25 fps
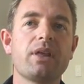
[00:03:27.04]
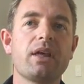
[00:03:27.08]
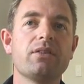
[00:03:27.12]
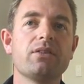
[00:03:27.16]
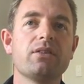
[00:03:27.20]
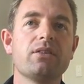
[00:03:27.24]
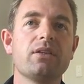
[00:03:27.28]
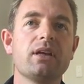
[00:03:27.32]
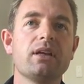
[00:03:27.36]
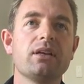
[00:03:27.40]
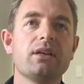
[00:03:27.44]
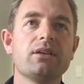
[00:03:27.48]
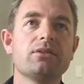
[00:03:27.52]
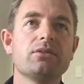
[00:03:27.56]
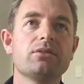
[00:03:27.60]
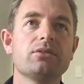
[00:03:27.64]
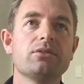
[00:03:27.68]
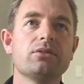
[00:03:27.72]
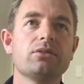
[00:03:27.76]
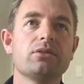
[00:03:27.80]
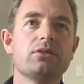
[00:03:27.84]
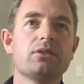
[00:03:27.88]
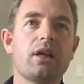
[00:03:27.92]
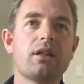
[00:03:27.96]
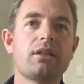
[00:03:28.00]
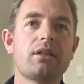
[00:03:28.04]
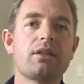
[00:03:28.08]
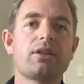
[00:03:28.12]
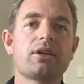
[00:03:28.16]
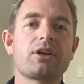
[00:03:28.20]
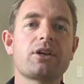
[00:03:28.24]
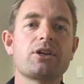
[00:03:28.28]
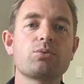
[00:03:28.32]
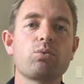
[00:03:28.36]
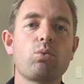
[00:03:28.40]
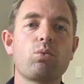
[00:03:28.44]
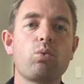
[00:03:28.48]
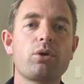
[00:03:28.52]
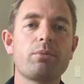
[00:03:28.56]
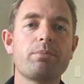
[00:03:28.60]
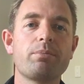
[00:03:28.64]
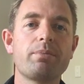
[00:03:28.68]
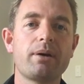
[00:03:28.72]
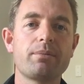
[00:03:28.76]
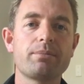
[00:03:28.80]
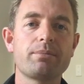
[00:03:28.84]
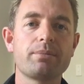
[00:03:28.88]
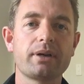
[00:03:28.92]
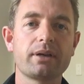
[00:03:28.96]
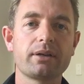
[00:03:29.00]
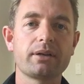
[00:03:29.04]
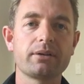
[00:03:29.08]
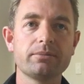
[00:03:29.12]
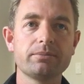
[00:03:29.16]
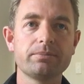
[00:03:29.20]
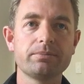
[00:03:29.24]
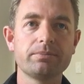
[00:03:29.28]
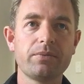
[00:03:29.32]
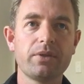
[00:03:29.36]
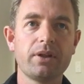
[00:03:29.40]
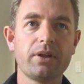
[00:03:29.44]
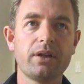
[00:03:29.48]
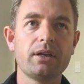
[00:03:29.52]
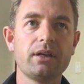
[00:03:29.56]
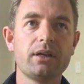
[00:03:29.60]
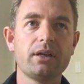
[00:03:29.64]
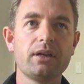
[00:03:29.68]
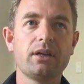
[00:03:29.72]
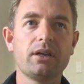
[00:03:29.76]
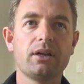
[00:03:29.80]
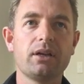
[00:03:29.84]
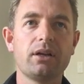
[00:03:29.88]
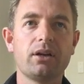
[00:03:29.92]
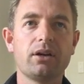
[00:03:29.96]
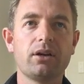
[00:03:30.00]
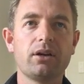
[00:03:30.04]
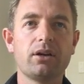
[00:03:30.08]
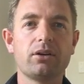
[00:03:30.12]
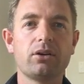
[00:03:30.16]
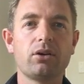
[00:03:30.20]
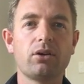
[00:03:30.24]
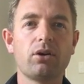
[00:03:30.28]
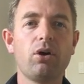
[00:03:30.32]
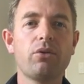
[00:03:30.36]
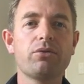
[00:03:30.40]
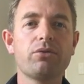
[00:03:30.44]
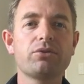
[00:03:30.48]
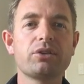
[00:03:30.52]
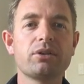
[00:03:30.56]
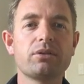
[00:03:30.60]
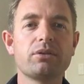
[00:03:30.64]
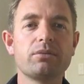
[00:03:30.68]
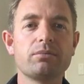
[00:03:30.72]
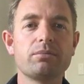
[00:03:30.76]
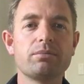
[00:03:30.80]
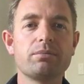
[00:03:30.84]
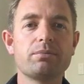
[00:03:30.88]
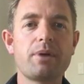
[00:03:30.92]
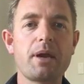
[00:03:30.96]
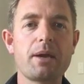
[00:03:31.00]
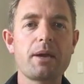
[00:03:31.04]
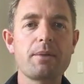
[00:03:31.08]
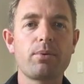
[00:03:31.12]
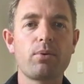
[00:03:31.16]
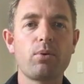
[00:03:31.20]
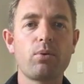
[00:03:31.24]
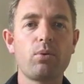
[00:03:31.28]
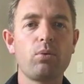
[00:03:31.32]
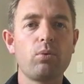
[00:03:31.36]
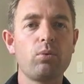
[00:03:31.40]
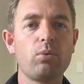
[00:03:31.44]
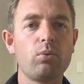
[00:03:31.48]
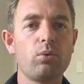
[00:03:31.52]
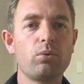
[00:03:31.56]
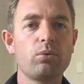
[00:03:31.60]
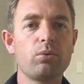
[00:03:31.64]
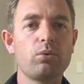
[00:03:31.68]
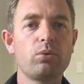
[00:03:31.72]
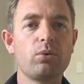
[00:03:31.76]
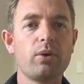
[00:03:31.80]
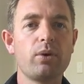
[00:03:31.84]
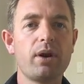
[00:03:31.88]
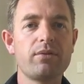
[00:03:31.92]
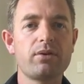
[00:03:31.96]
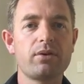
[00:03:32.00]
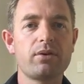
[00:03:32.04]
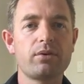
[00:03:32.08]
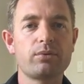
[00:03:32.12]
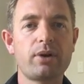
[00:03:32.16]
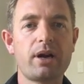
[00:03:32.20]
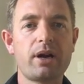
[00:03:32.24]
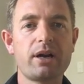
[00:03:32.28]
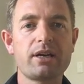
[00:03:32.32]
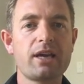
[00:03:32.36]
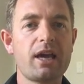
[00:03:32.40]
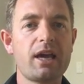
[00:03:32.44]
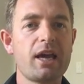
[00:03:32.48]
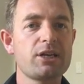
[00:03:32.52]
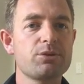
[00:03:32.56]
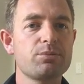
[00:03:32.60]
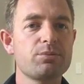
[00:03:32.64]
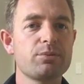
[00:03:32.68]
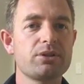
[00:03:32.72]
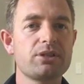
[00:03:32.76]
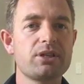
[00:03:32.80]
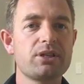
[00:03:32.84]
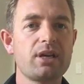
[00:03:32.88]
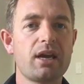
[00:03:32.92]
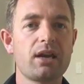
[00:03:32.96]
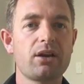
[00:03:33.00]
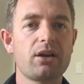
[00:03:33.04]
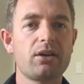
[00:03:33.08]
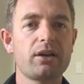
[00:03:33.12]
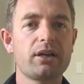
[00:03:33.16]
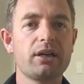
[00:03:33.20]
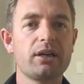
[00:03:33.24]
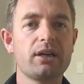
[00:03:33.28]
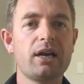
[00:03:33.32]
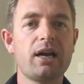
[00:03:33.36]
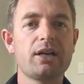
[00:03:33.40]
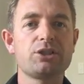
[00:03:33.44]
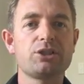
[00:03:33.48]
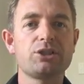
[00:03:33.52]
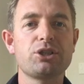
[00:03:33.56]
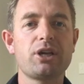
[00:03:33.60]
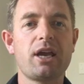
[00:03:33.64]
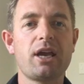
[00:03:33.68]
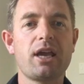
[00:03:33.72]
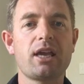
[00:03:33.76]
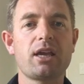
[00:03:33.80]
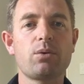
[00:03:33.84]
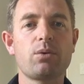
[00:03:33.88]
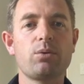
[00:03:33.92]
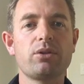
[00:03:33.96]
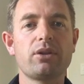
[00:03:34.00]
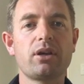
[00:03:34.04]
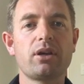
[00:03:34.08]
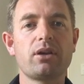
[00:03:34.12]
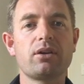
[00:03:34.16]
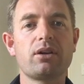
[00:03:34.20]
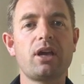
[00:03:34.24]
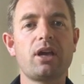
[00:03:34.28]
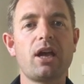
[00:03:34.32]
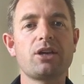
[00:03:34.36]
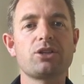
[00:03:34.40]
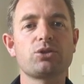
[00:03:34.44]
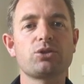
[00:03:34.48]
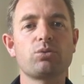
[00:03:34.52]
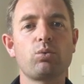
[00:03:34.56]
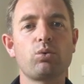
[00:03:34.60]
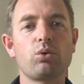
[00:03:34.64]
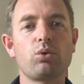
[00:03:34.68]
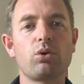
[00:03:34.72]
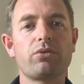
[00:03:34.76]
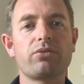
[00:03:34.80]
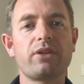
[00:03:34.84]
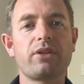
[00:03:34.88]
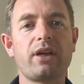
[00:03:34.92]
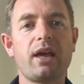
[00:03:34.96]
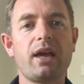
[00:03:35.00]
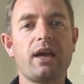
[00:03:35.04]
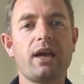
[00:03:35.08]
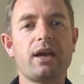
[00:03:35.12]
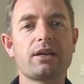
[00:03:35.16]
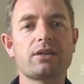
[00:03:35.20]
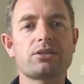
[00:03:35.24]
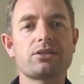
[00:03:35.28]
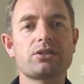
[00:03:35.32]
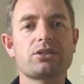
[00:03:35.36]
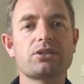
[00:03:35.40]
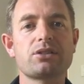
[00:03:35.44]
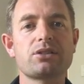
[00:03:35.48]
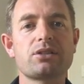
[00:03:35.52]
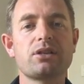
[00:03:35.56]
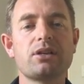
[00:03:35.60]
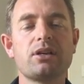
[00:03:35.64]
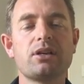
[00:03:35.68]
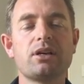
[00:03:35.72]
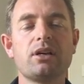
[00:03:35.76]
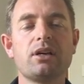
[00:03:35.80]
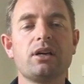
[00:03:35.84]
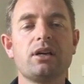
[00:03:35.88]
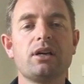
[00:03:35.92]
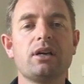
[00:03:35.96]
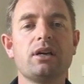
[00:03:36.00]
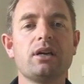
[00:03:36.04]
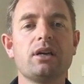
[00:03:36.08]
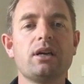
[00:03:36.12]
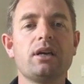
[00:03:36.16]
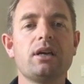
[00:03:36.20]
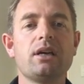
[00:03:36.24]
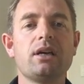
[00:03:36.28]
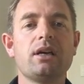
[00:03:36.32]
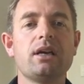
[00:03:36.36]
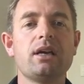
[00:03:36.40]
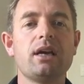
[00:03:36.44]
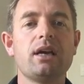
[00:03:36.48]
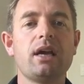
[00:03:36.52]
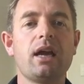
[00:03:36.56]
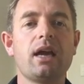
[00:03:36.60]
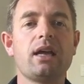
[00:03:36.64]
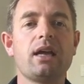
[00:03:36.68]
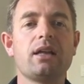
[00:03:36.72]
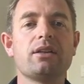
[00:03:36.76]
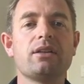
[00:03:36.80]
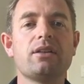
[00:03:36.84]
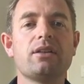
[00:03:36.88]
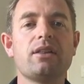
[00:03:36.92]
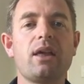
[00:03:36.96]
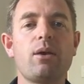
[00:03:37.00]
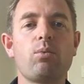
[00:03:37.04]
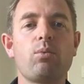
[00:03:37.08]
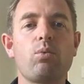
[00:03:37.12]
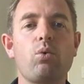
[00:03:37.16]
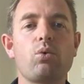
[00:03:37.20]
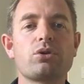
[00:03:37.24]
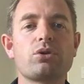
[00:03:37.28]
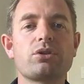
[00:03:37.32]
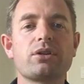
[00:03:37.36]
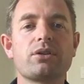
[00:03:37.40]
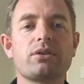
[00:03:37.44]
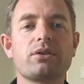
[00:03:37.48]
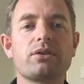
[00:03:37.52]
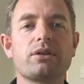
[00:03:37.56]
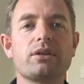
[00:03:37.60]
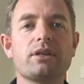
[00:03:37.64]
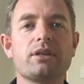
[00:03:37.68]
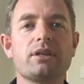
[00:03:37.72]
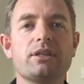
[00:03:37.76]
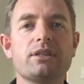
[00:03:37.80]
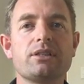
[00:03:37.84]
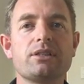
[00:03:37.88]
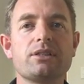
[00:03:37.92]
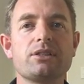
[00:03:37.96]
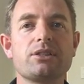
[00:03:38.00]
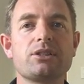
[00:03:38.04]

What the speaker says: And then the other thing is water pumping. Often people will have a rain catchment tank, like a large tank where they catch the water off the house, and that water